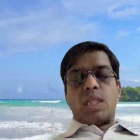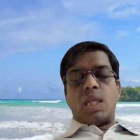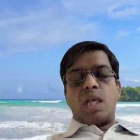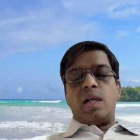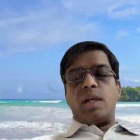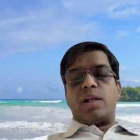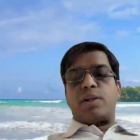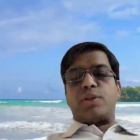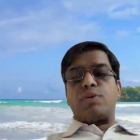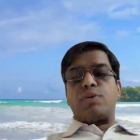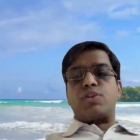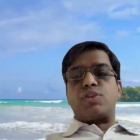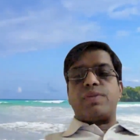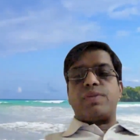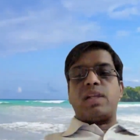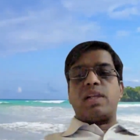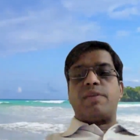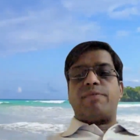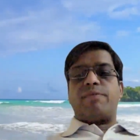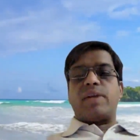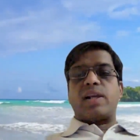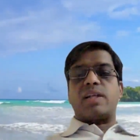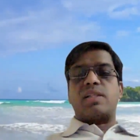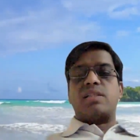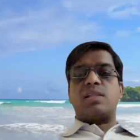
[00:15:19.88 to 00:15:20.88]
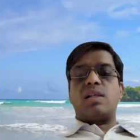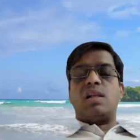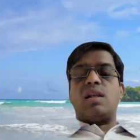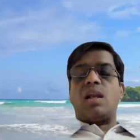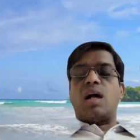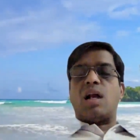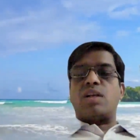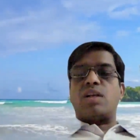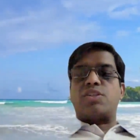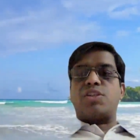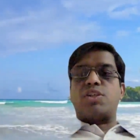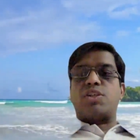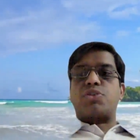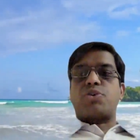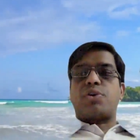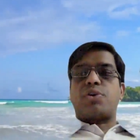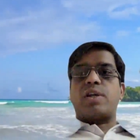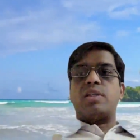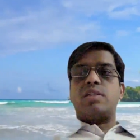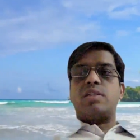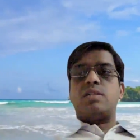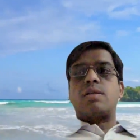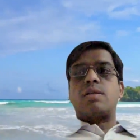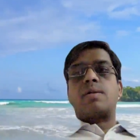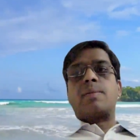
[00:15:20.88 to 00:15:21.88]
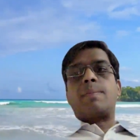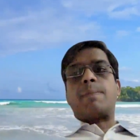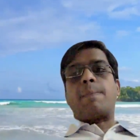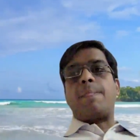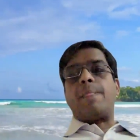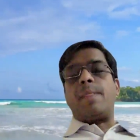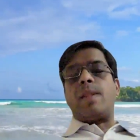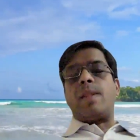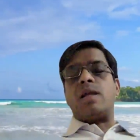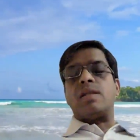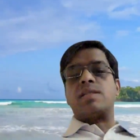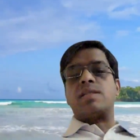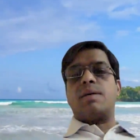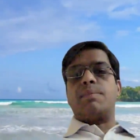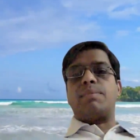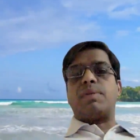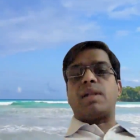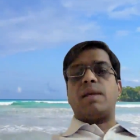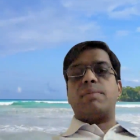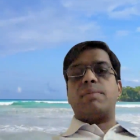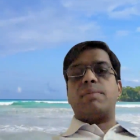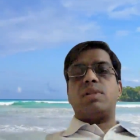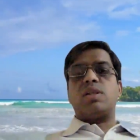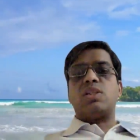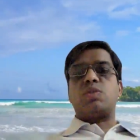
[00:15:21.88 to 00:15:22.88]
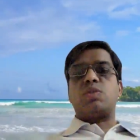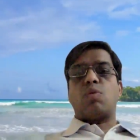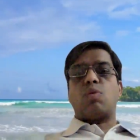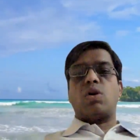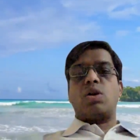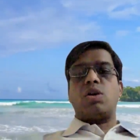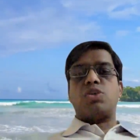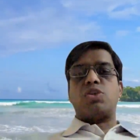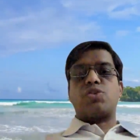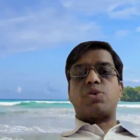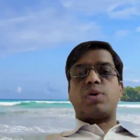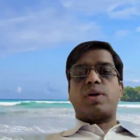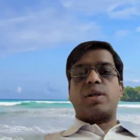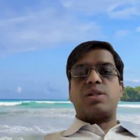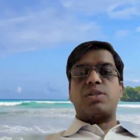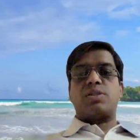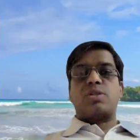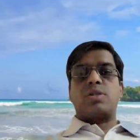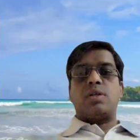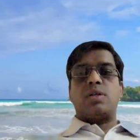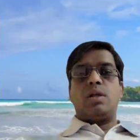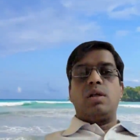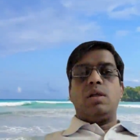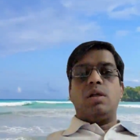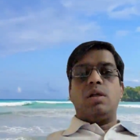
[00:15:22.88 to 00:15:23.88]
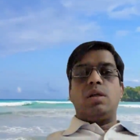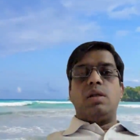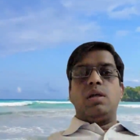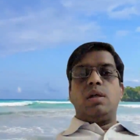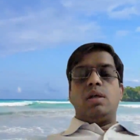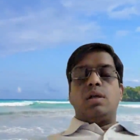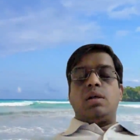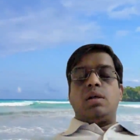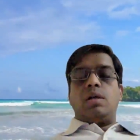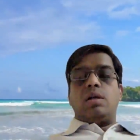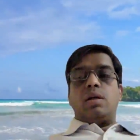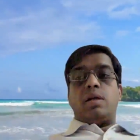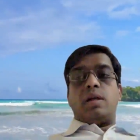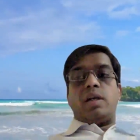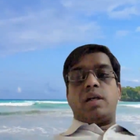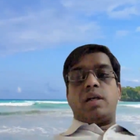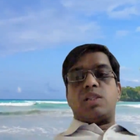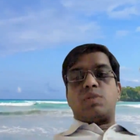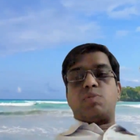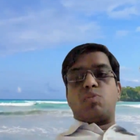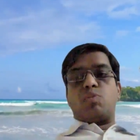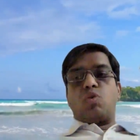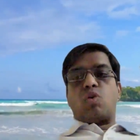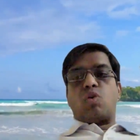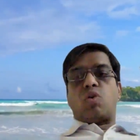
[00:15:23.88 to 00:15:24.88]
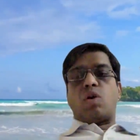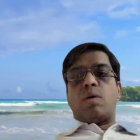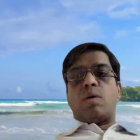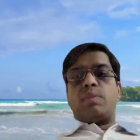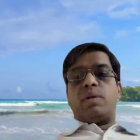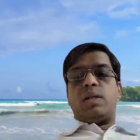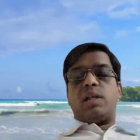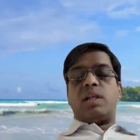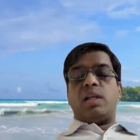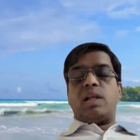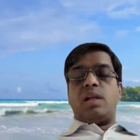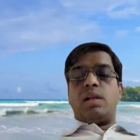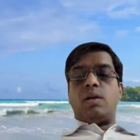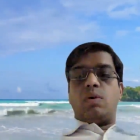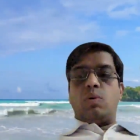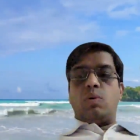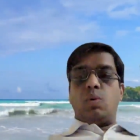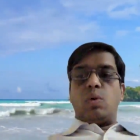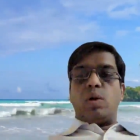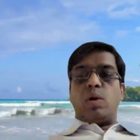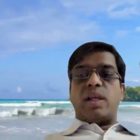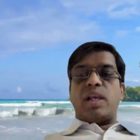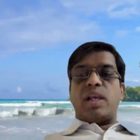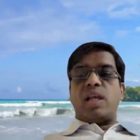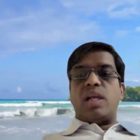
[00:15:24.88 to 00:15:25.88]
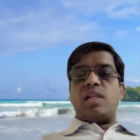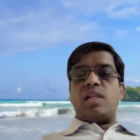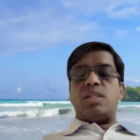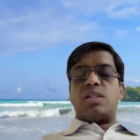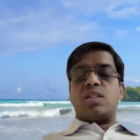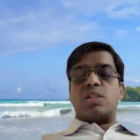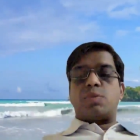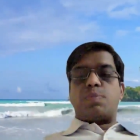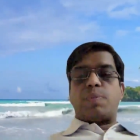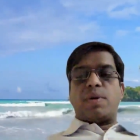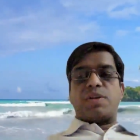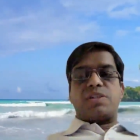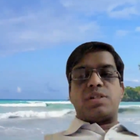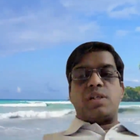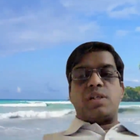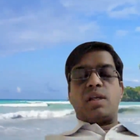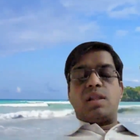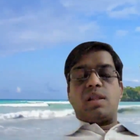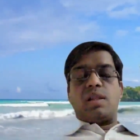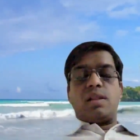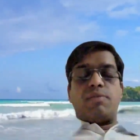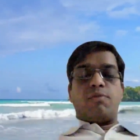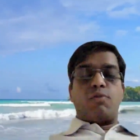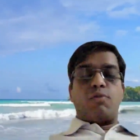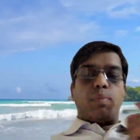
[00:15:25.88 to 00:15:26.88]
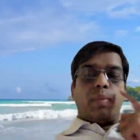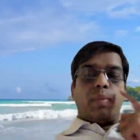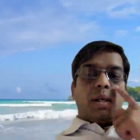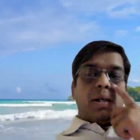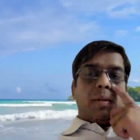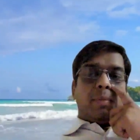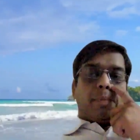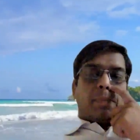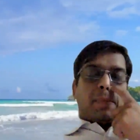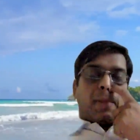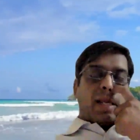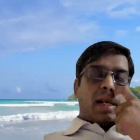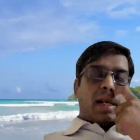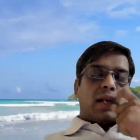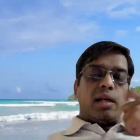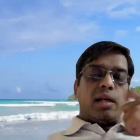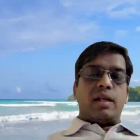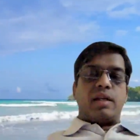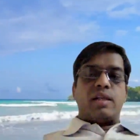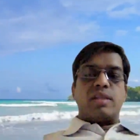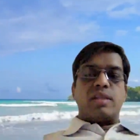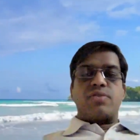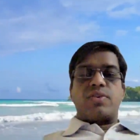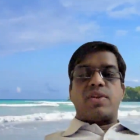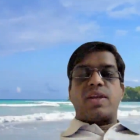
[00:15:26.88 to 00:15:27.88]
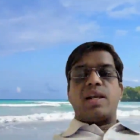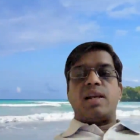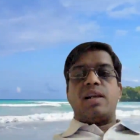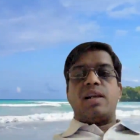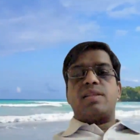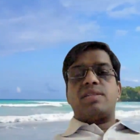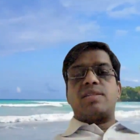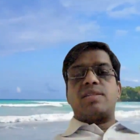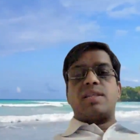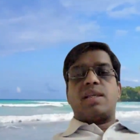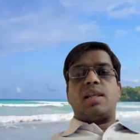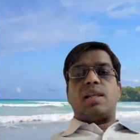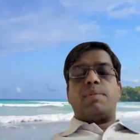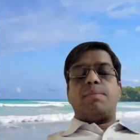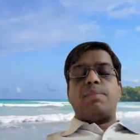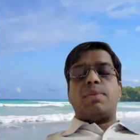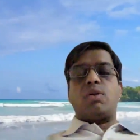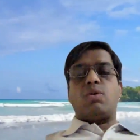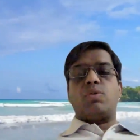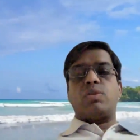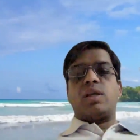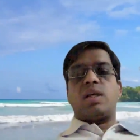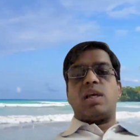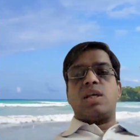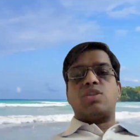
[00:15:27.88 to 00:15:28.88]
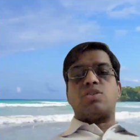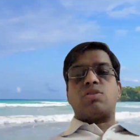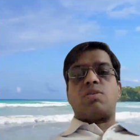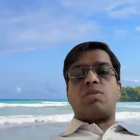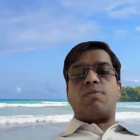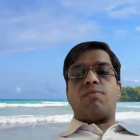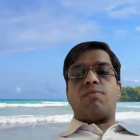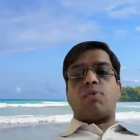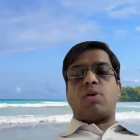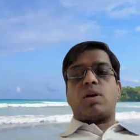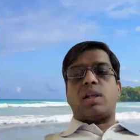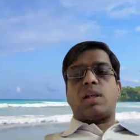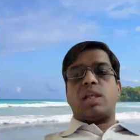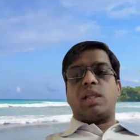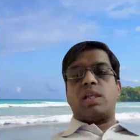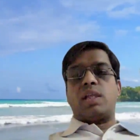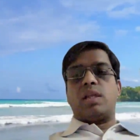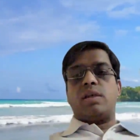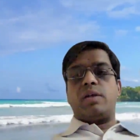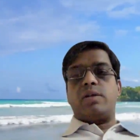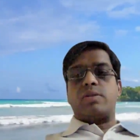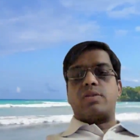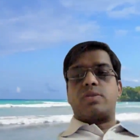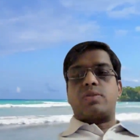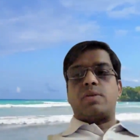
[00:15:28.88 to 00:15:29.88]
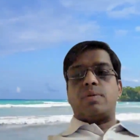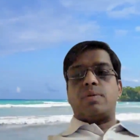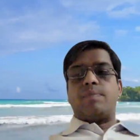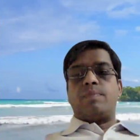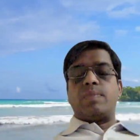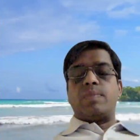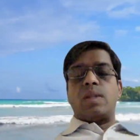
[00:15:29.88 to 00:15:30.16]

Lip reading: It usually affects the larger joints, sometimes the smaller joints. It is more common in old age, especially in the women, and it is rarely seen below the age of 40 years.